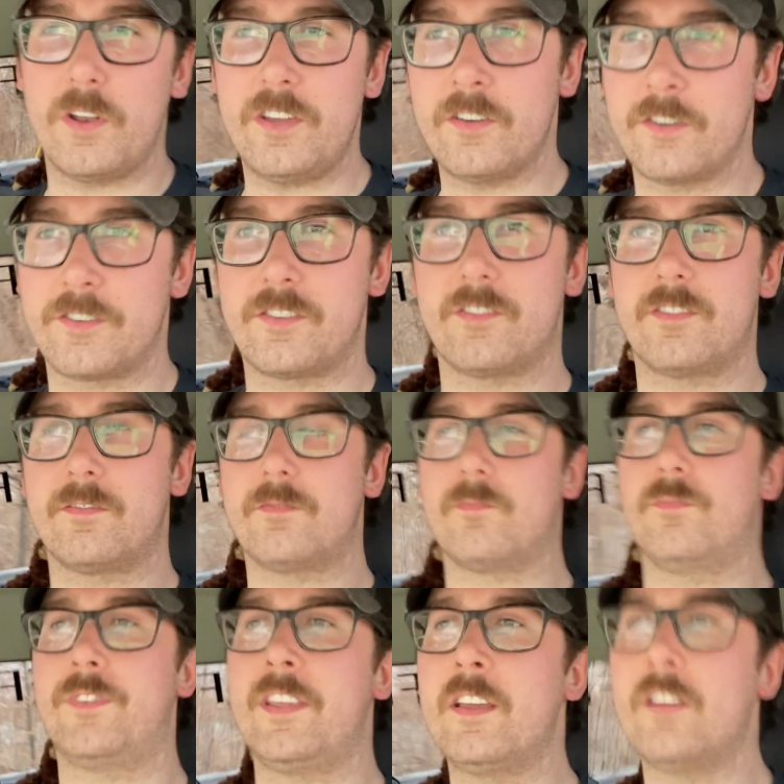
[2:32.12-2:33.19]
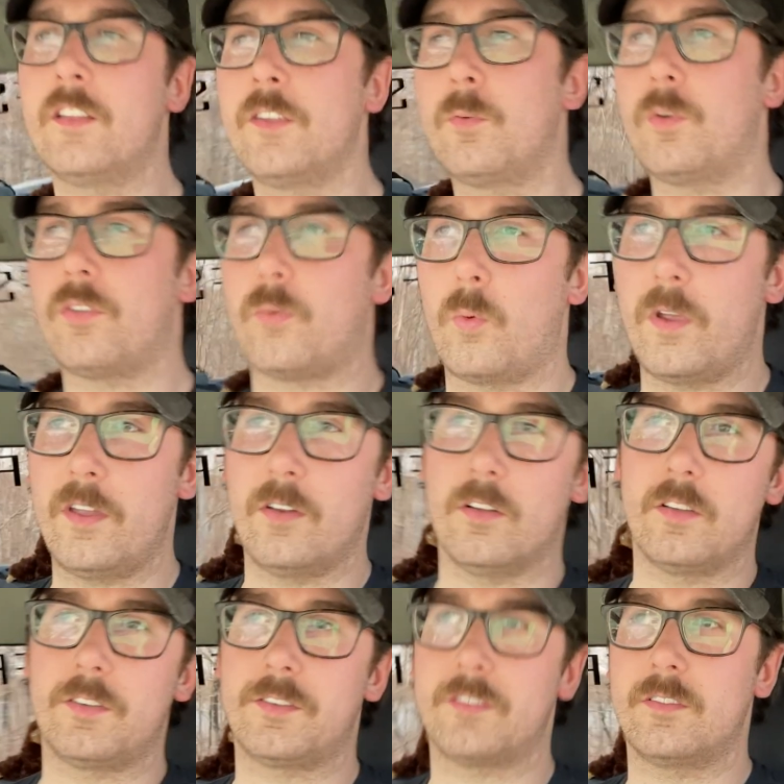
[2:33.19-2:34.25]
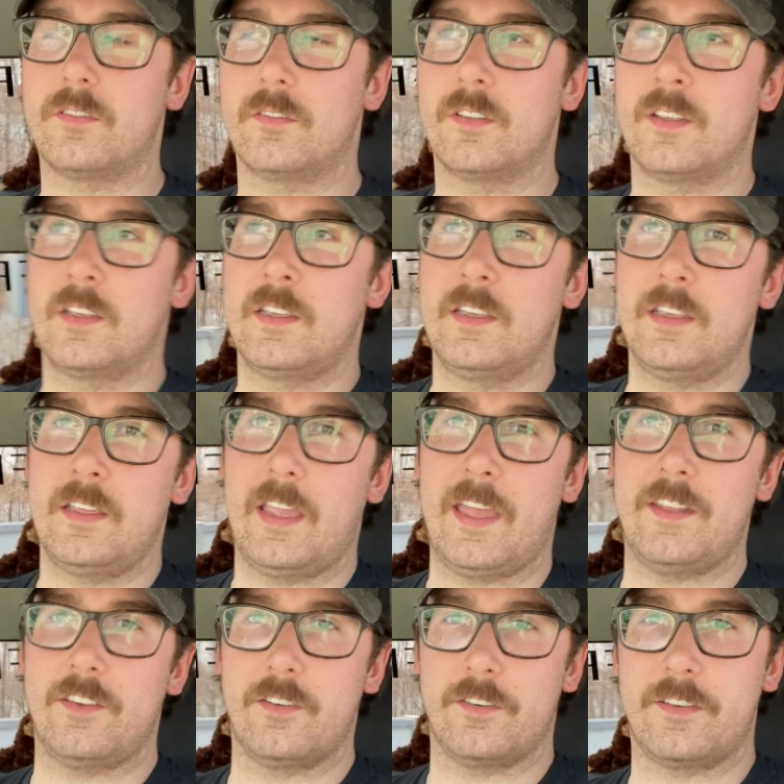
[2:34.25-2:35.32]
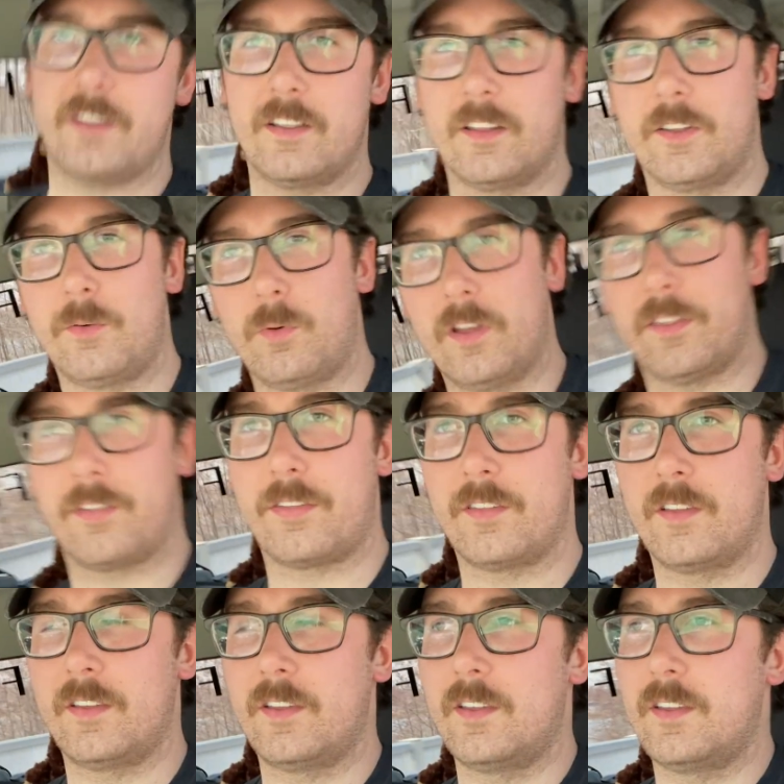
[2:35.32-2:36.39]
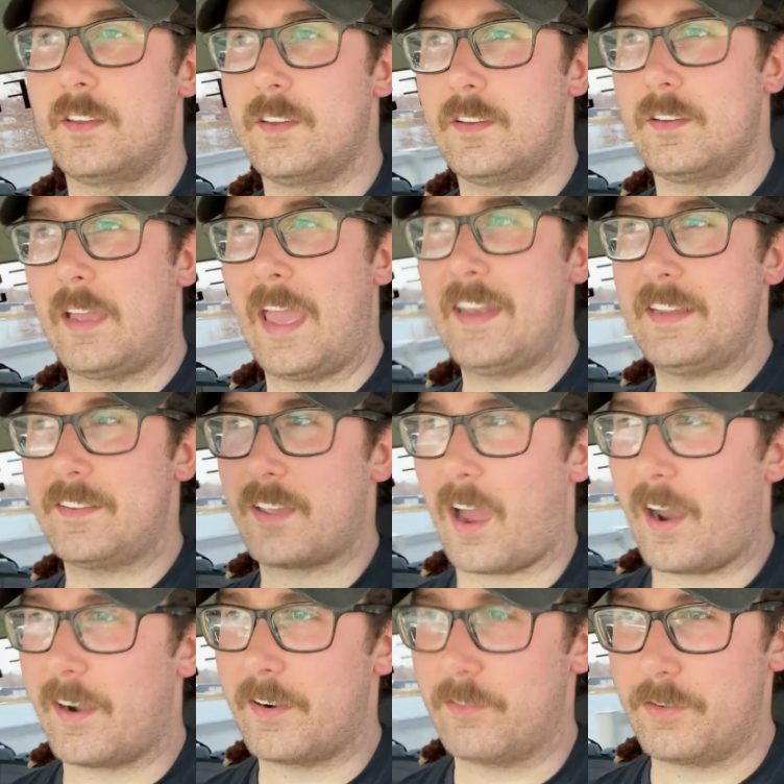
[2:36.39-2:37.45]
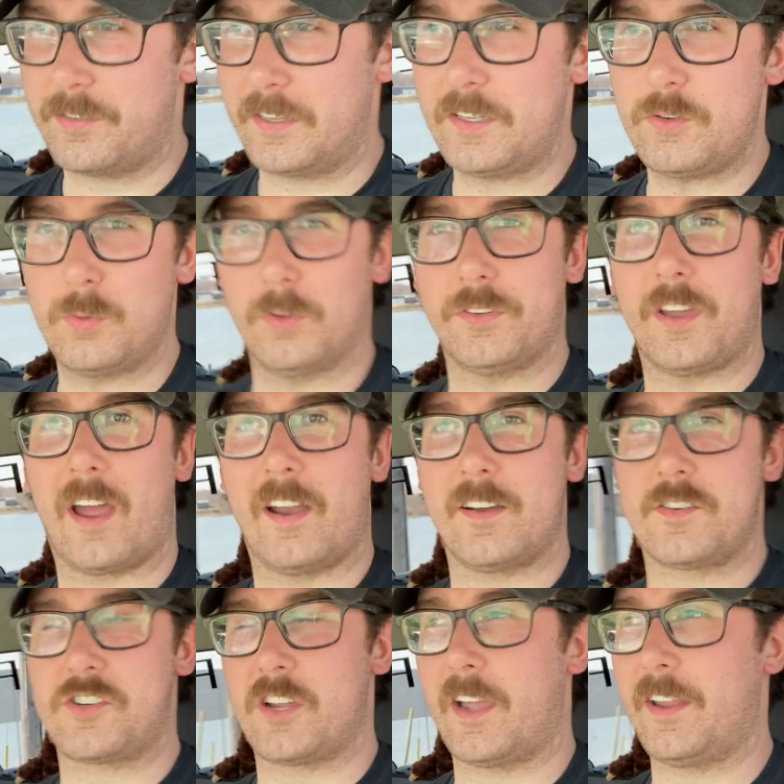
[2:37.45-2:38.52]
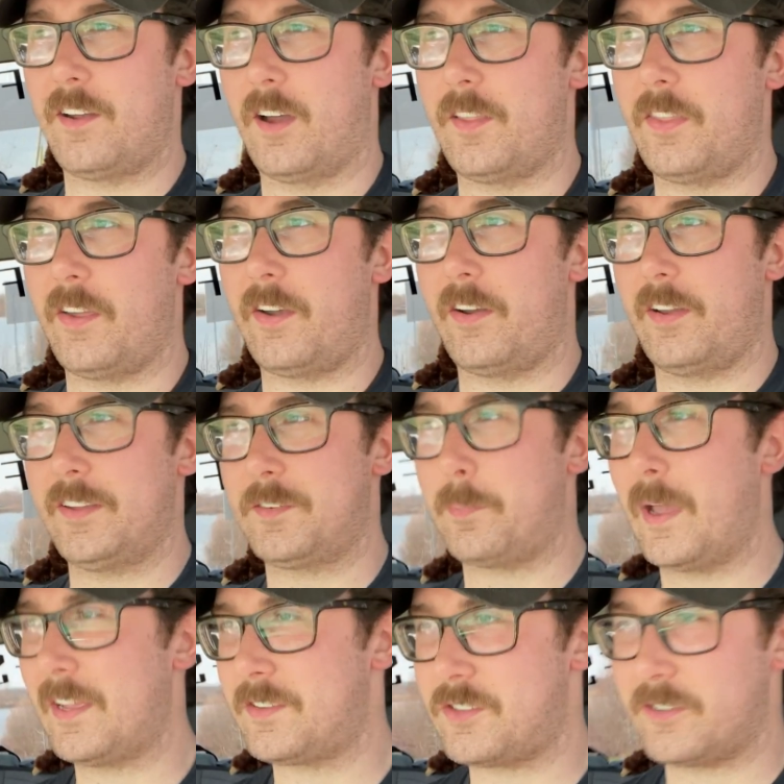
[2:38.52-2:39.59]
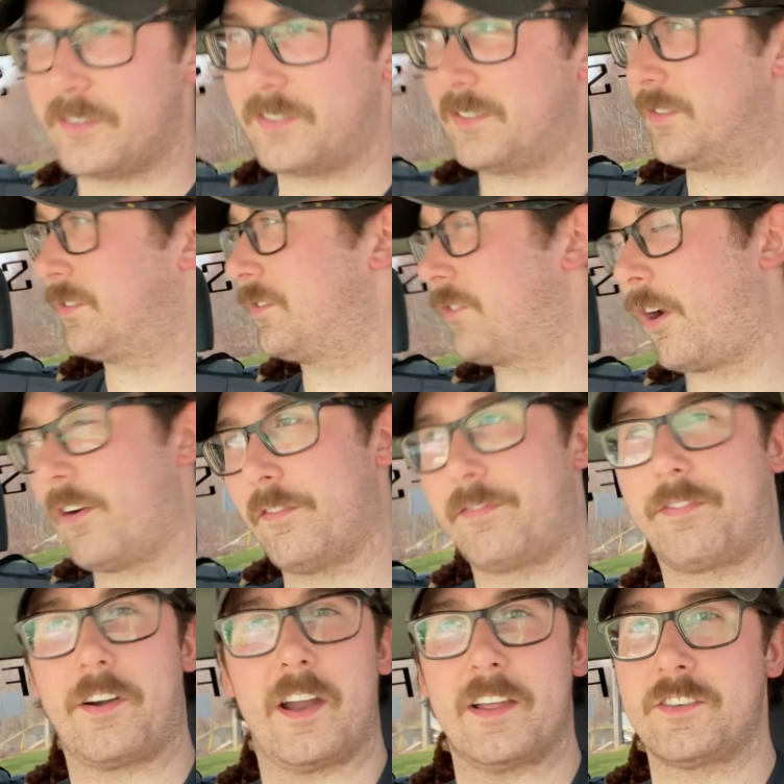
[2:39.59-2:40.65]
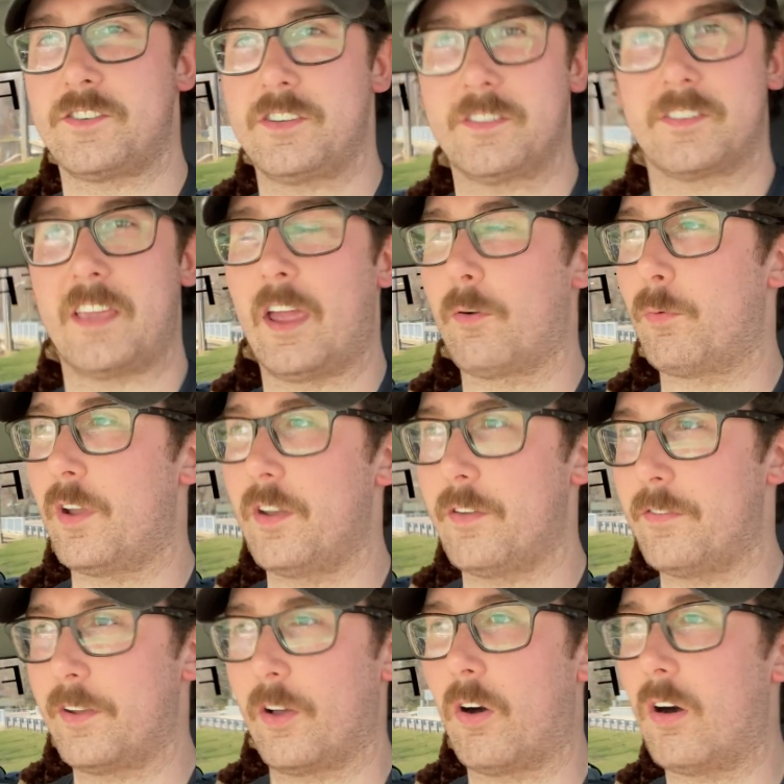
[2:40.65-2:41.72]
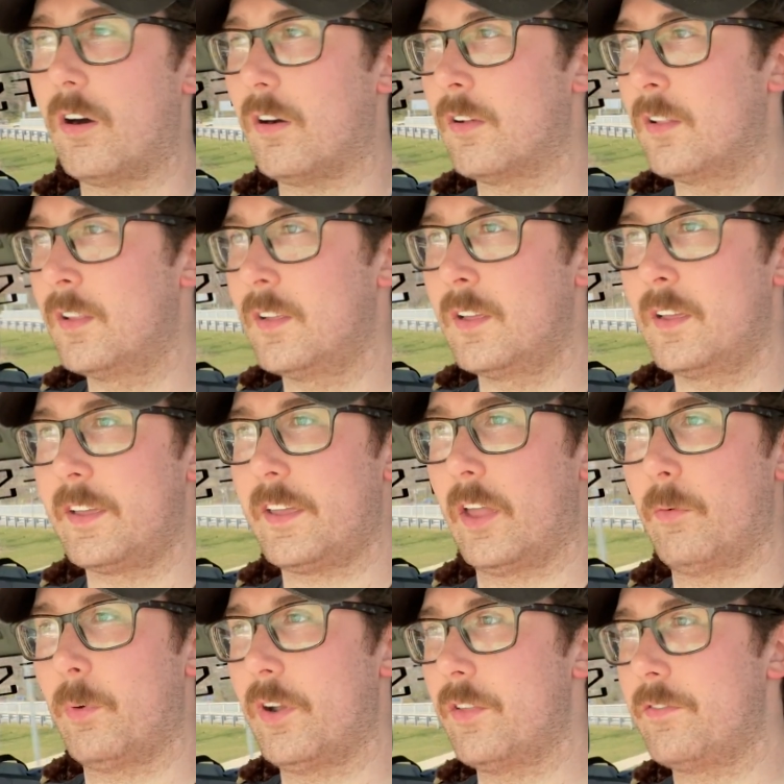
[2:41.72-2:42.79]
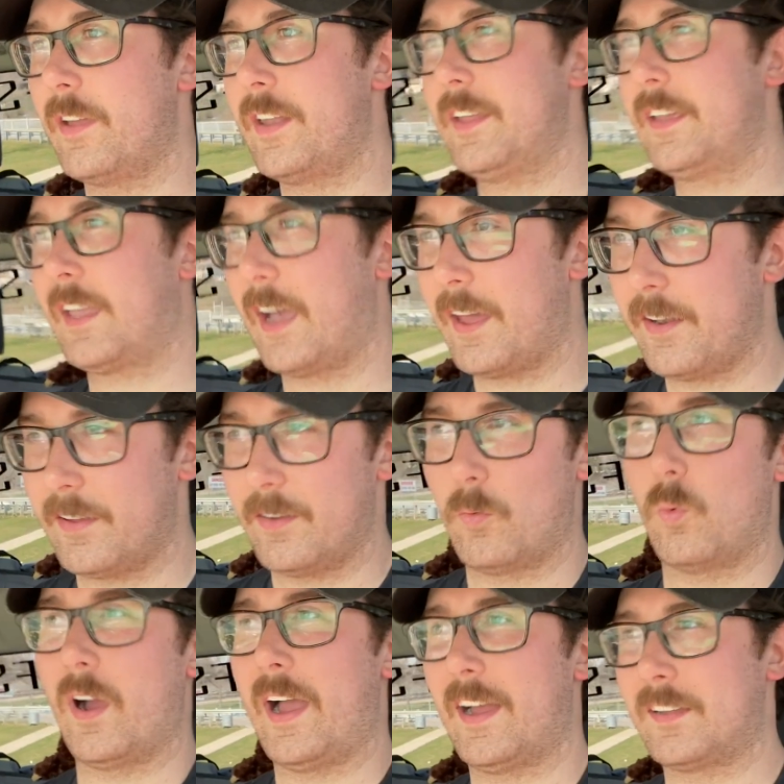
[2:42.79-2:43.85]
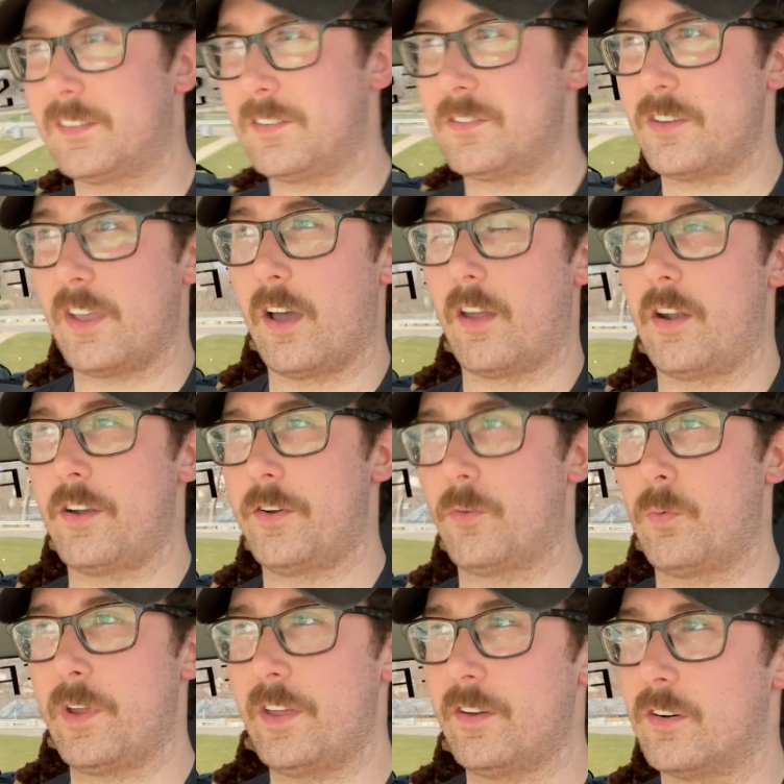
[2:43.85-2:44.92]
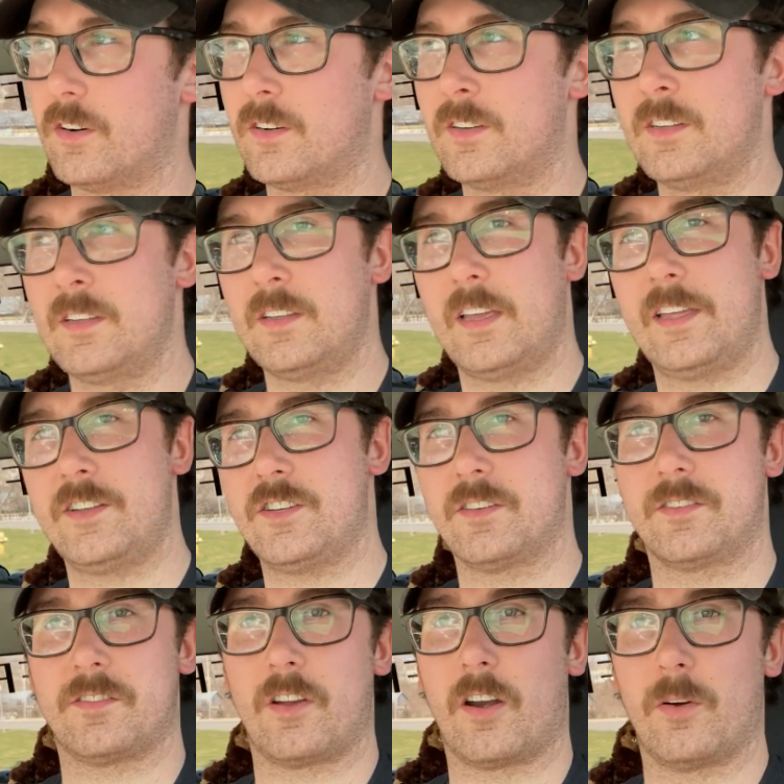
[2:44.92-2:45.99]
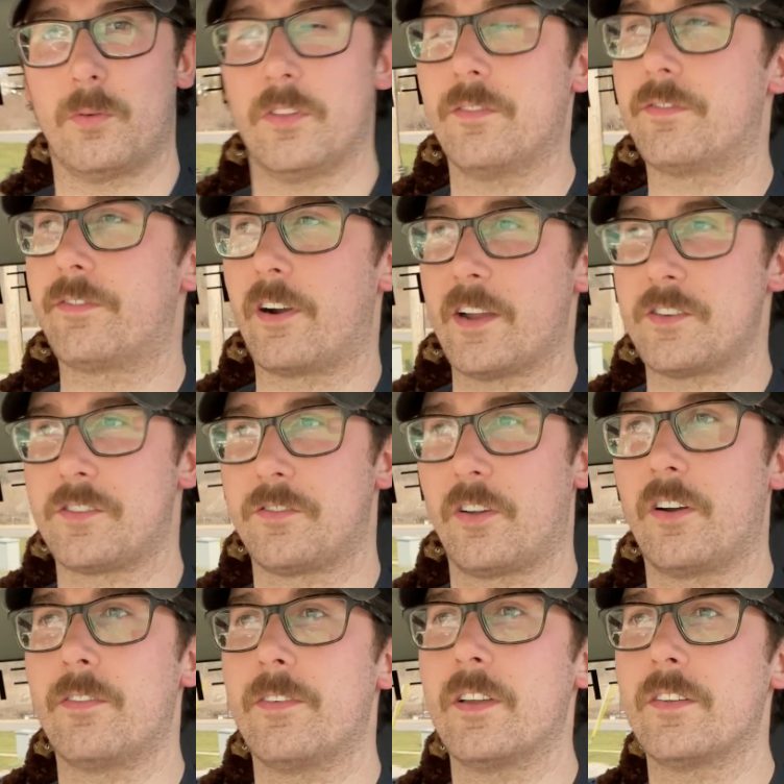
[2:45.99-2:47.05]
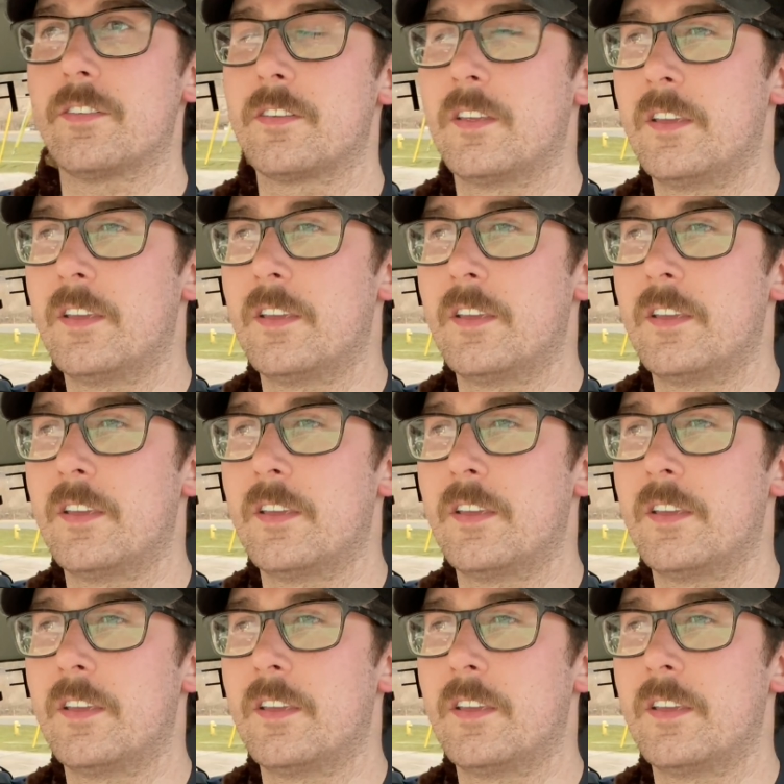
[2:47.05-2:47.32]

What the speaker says: you're dealing with wheels and you're dealing with any residual tire shine on there, it's best just to start fresh. Just get rid of it all. Get rid of any kind of waxes you got on your wheel and just start with a fresh surface.